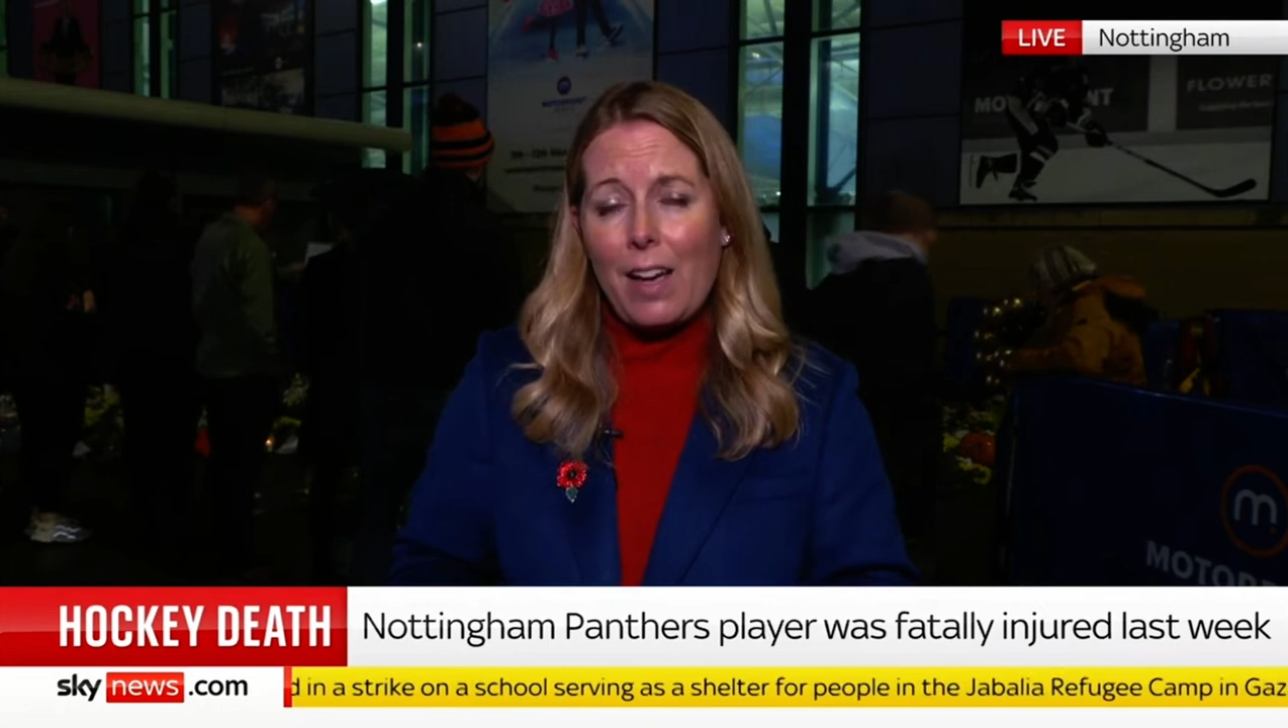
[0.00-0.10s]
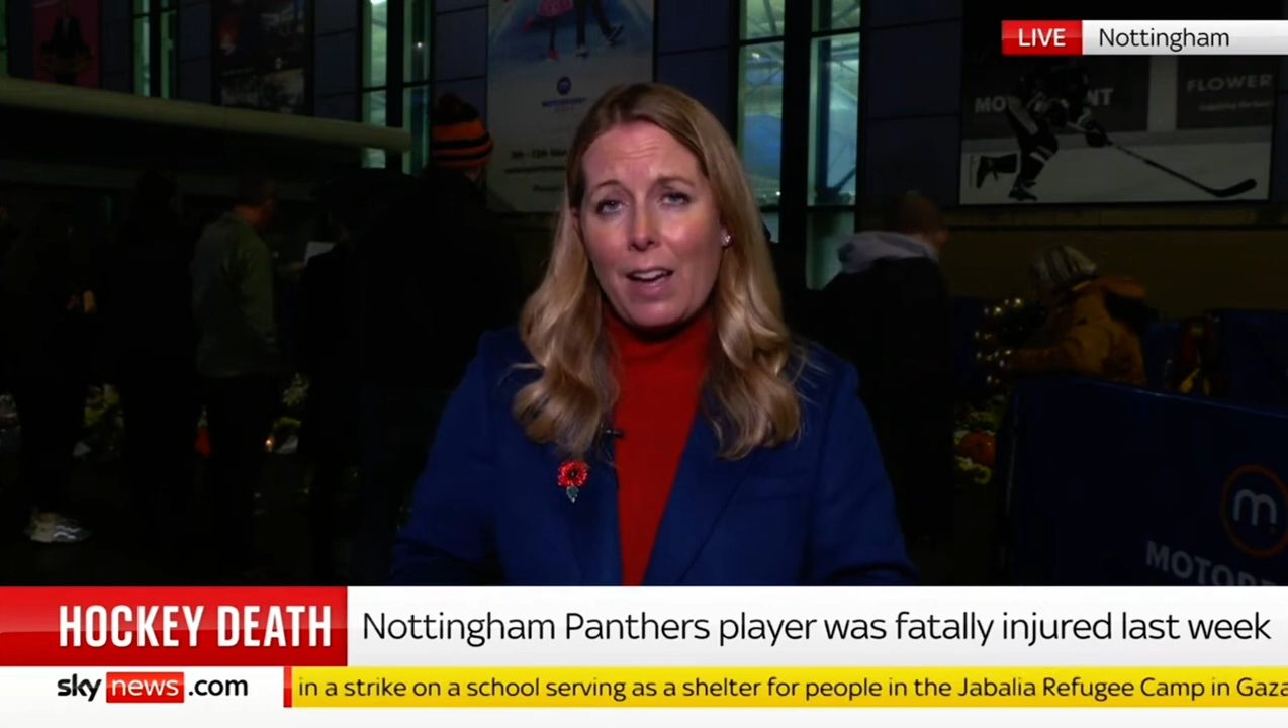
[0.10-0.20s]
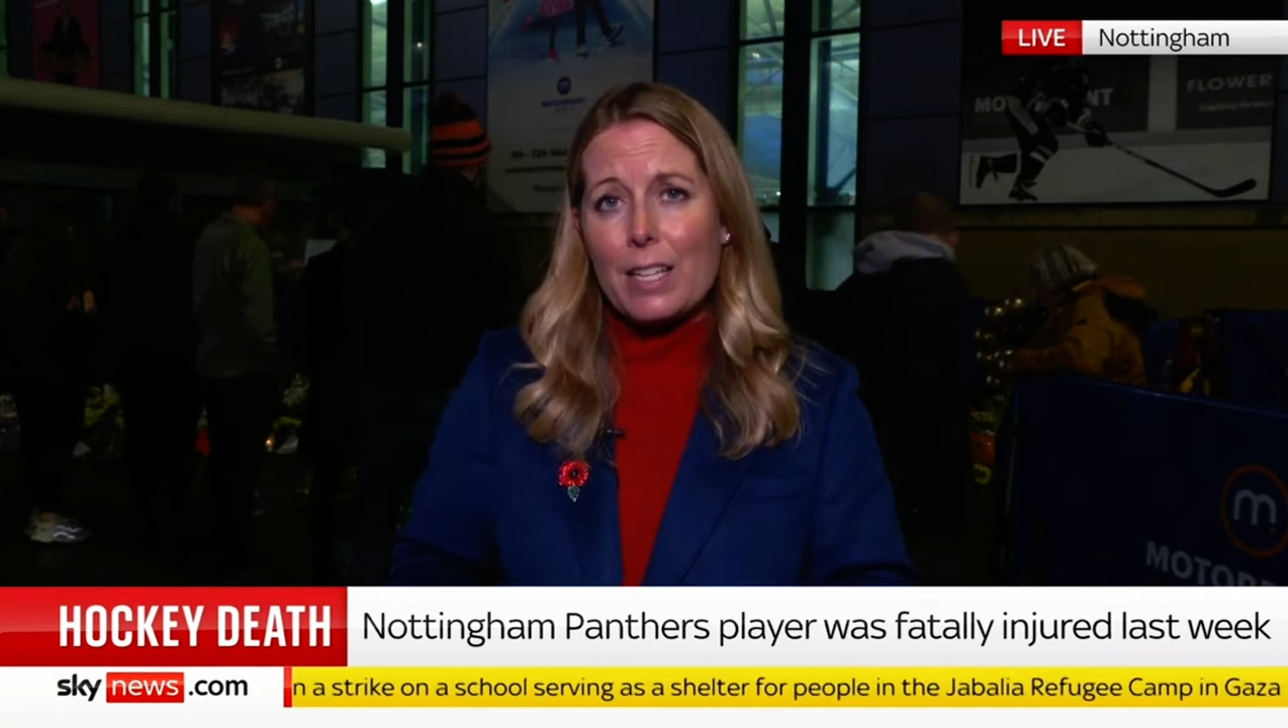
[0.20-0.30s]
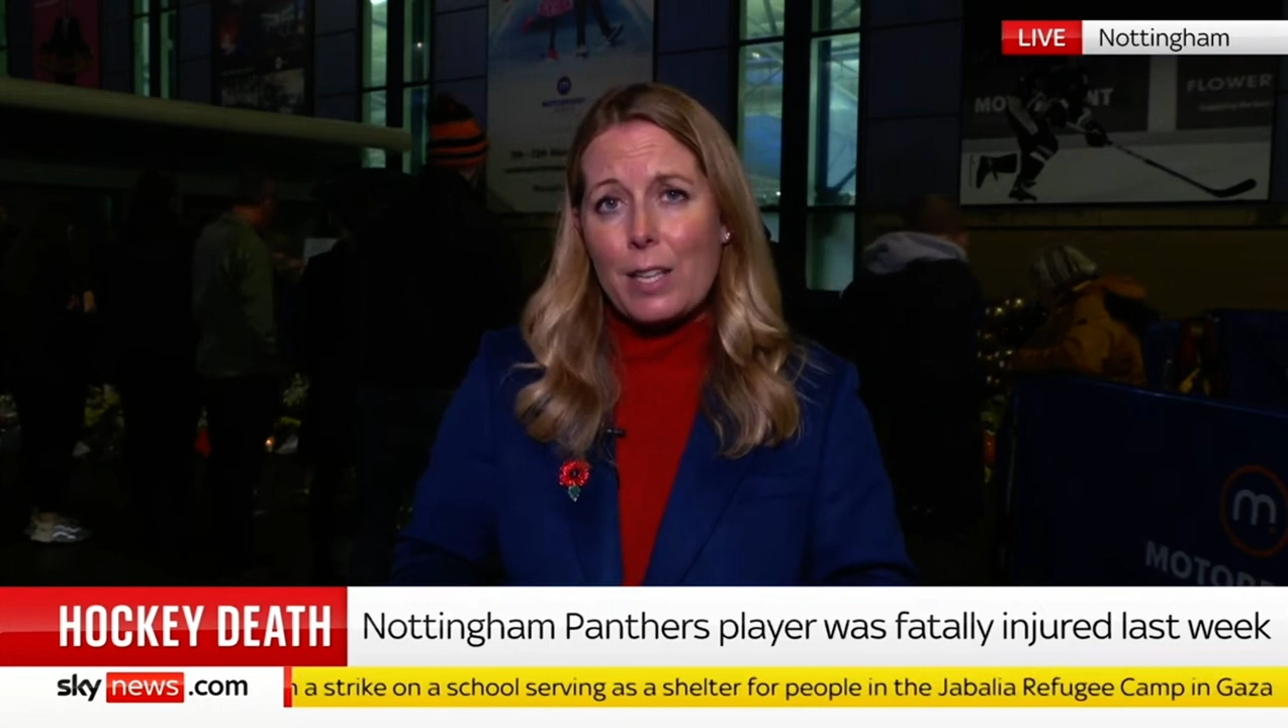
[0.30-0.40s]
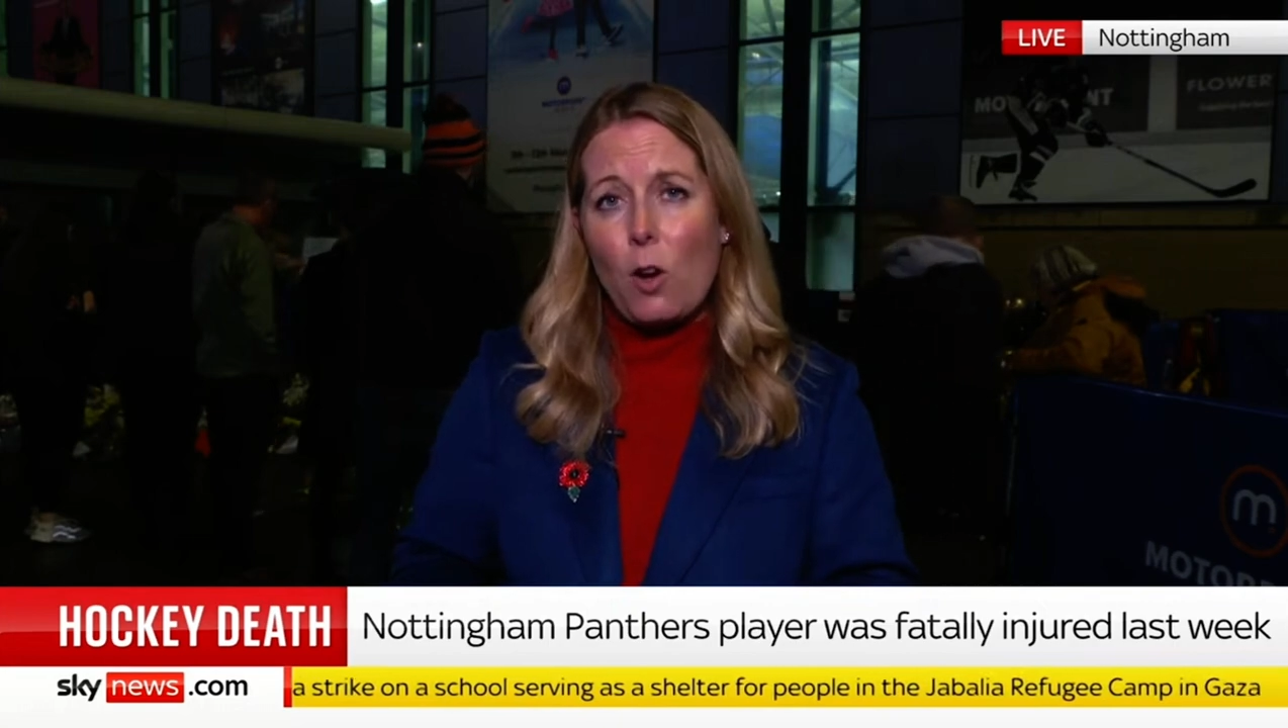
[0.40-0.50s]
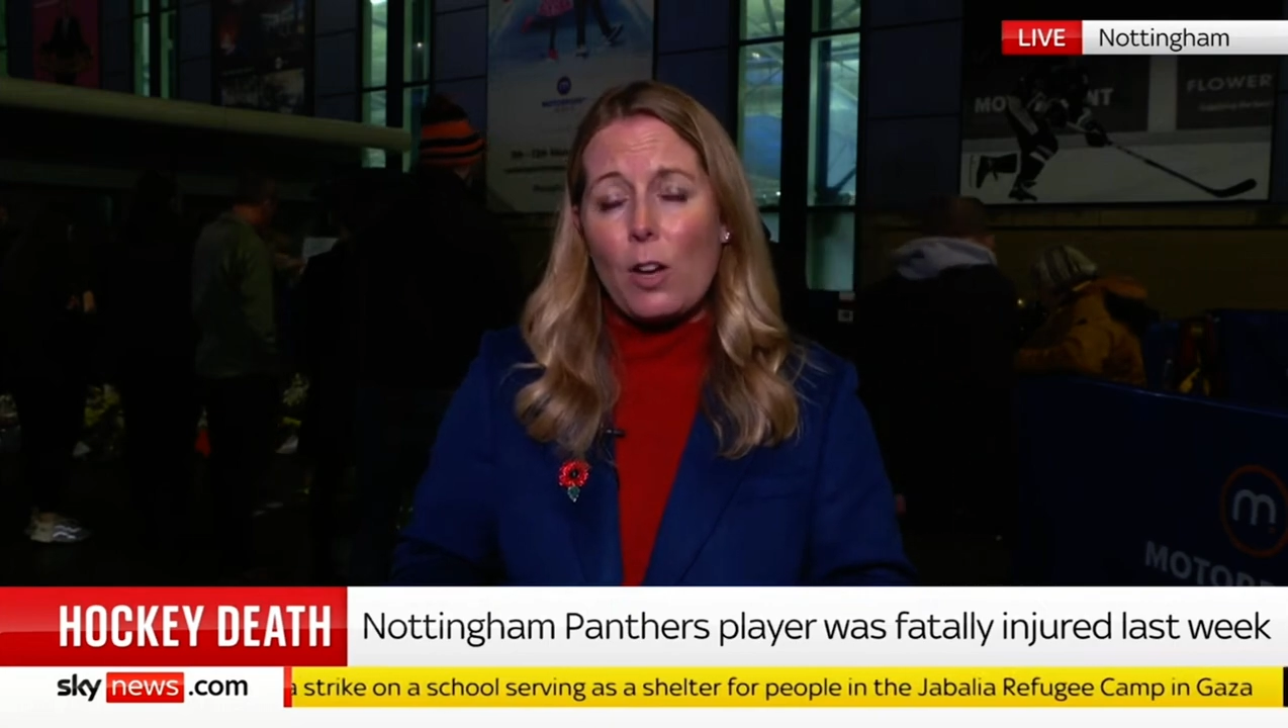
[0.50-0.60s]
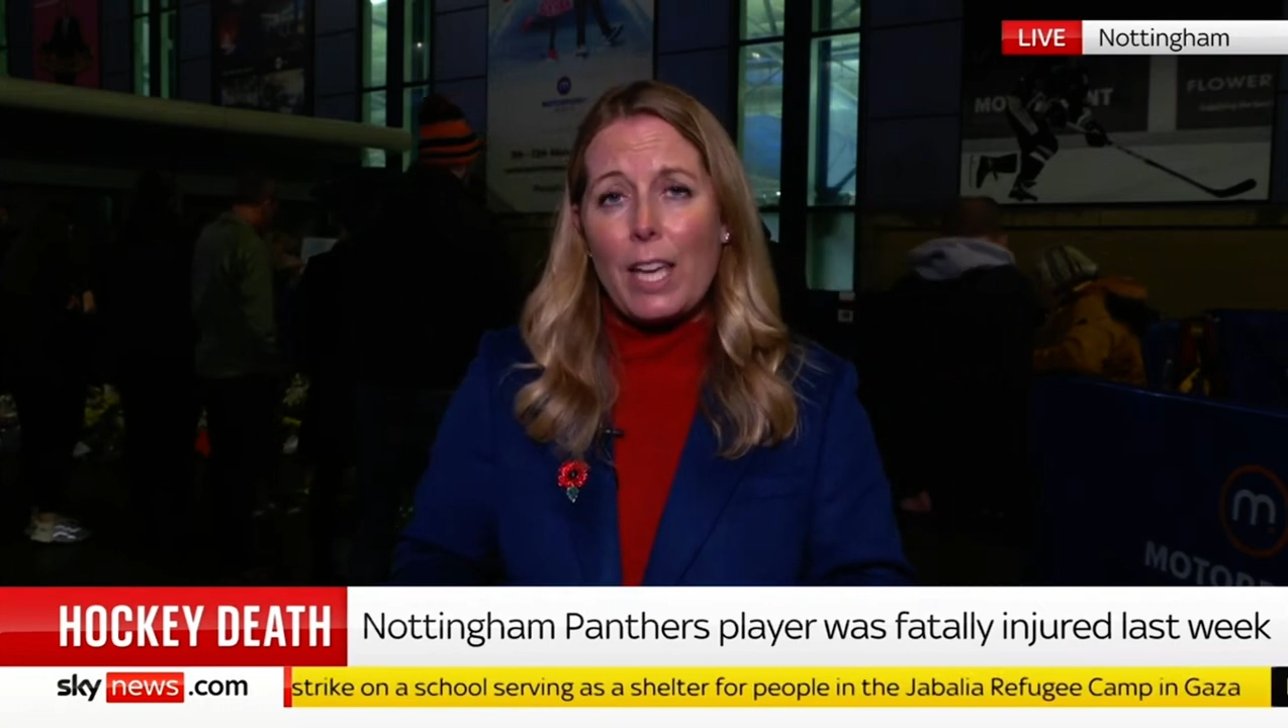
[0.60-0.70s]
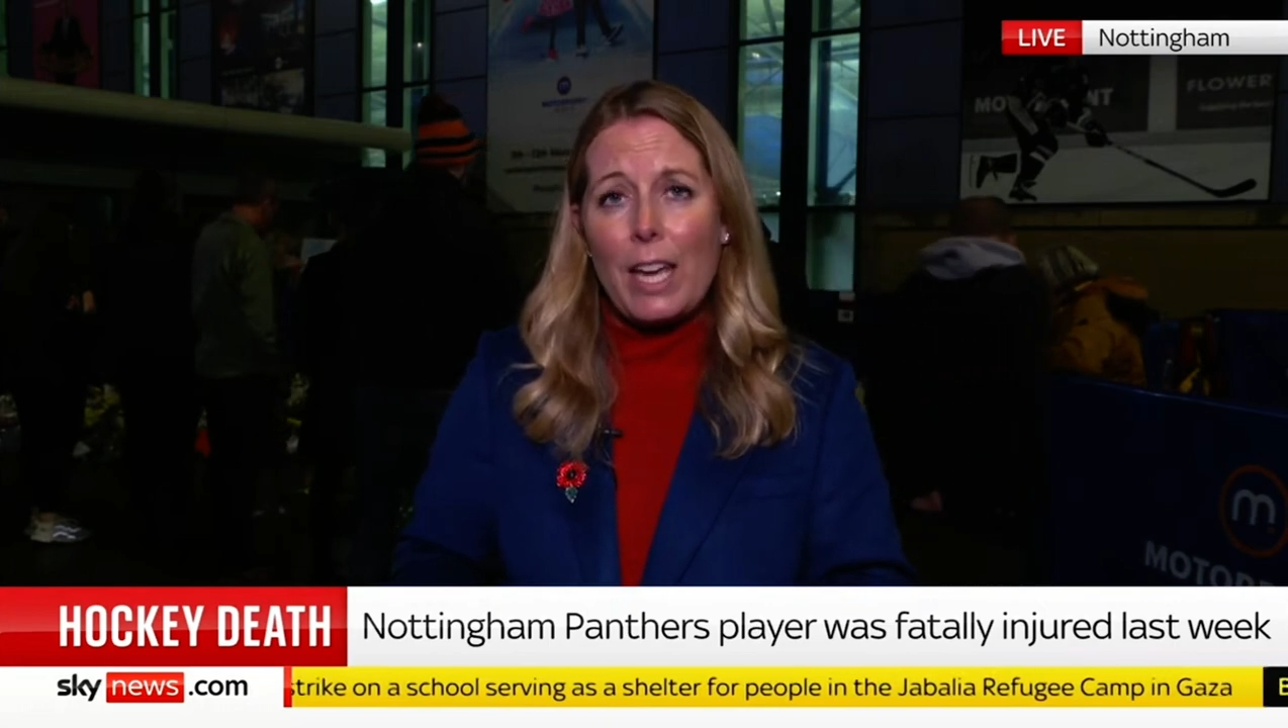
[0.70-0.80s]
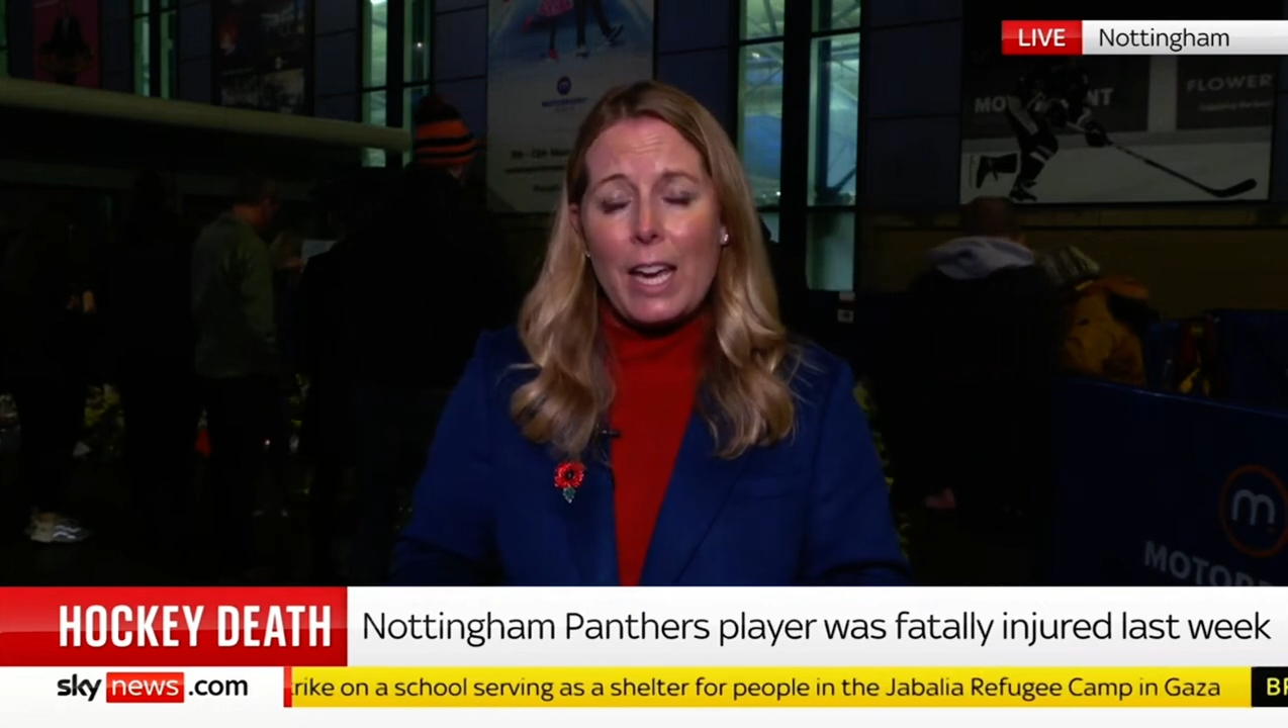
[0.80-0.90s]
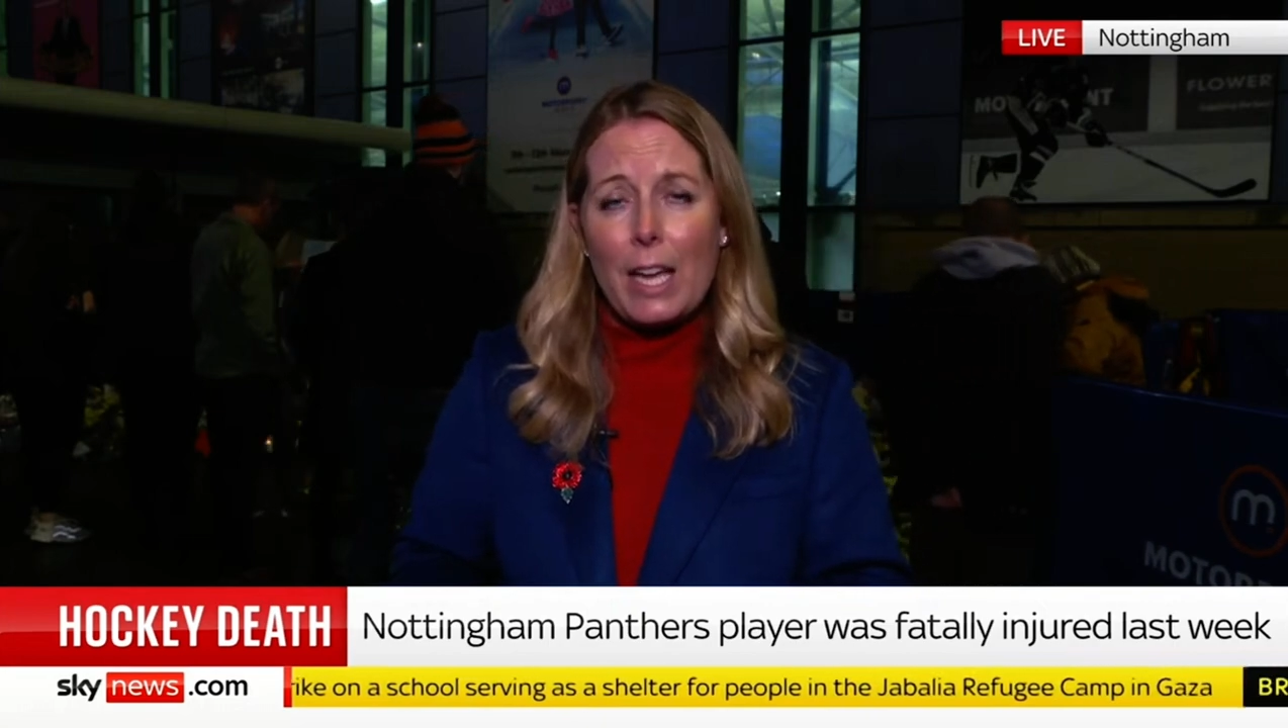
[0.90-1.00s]
ice
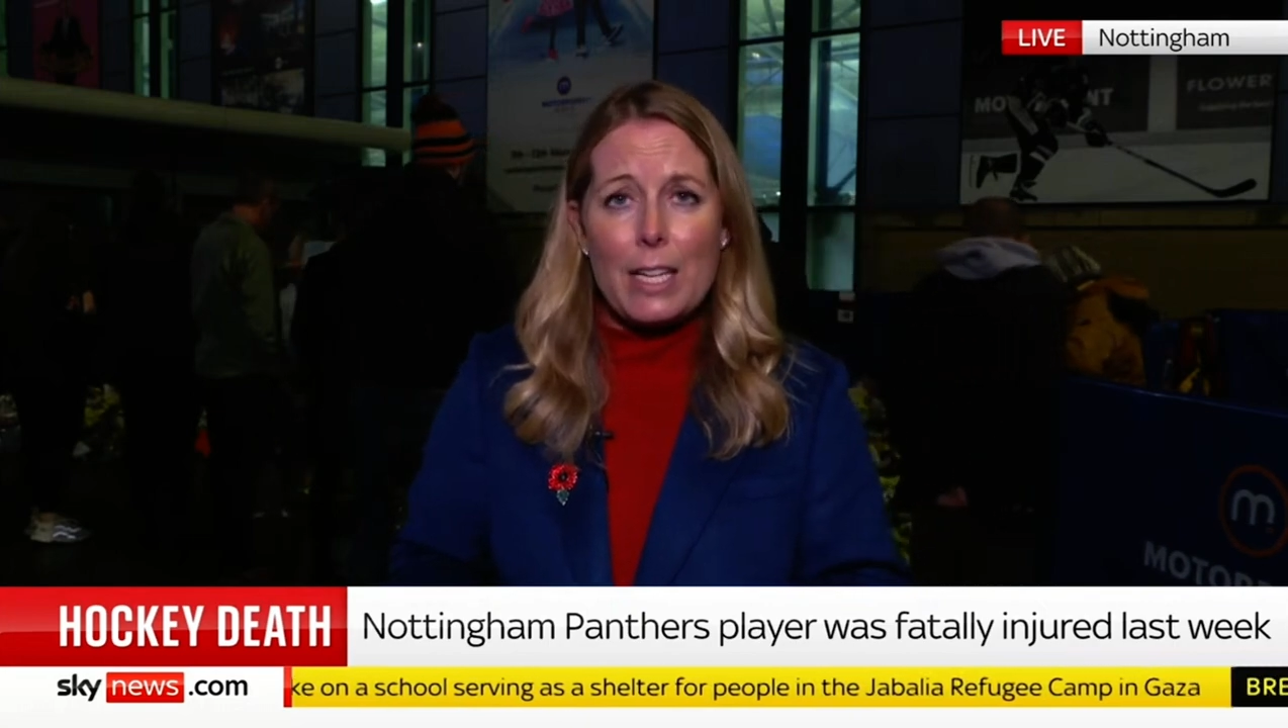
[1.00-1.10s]
hockey.